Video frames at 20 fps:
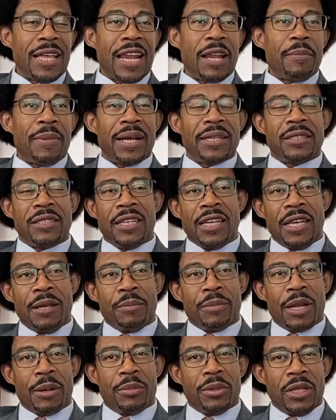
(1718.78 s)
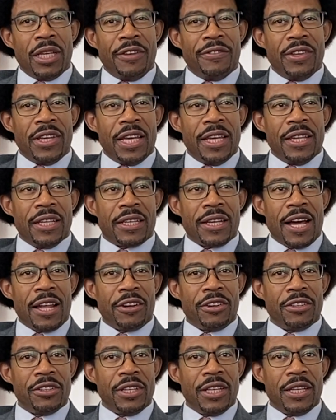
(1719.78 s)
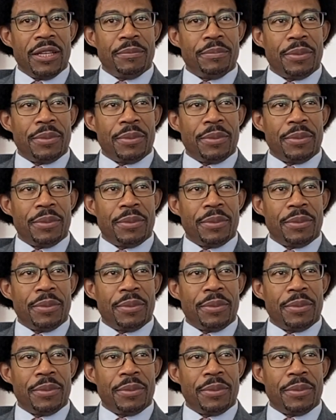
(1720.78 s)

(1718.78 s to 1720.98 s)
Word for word: Not in my team, but I believe in, the counter. Something.